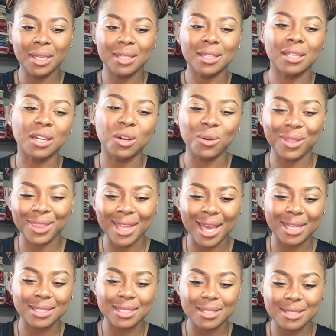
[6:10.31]
you know,
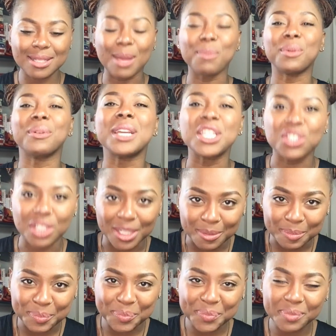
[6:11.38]
that
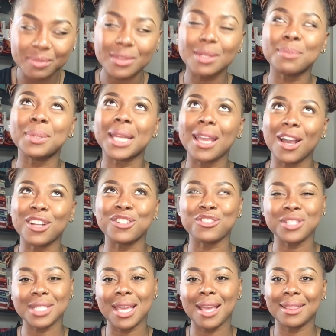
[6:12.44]
separation but I
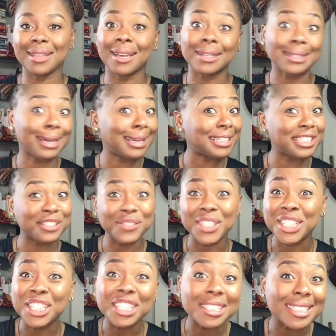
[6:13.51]
understand that I live
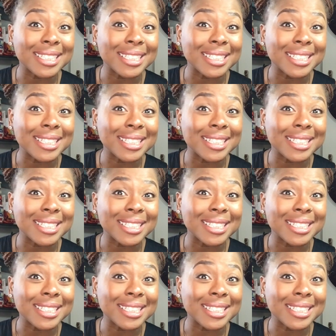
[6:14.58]
here.